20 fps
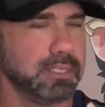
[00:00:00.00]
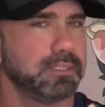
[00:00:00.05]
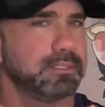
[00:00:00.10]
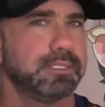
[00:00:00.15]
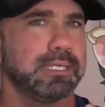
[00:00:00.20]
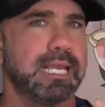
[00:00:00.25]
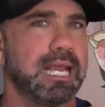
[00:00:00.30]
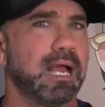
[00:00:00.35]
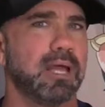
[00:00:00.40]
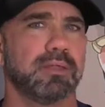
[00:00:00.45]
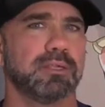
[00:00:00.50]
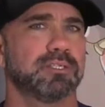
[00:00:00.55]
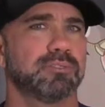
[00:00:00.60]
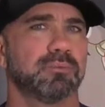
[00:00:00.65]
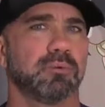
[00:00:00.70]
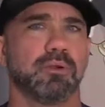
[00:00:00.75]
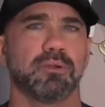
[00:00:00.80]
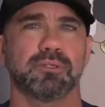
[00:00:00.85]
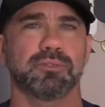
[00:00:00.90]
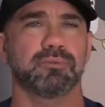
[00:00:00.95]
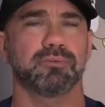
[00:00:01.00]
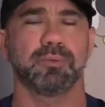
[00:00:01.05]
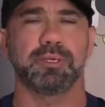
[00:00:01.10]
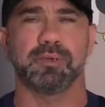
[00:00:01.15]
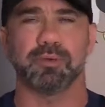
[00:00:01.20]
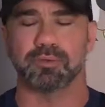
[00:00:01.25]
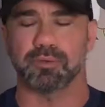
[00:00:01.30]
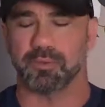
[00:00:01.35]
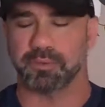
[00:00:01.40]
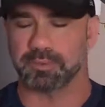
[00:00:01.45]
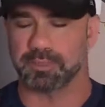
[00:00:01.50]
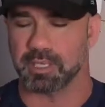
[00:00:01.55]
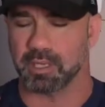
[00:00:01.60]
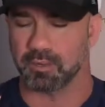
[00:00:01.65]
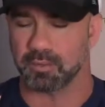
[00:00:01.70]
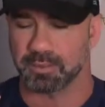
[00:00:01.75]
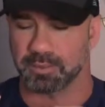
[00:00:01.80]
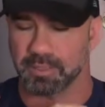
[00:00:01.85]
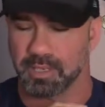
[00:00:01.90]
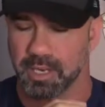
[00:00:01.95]
You see how this works? We don't know what the
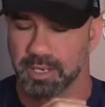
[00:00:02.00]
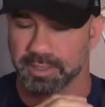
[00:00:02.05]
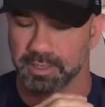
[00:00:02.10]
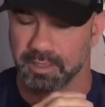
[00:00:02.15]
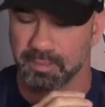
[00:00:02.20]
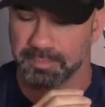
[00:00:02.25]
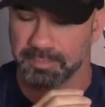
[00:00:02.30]
hell we're talking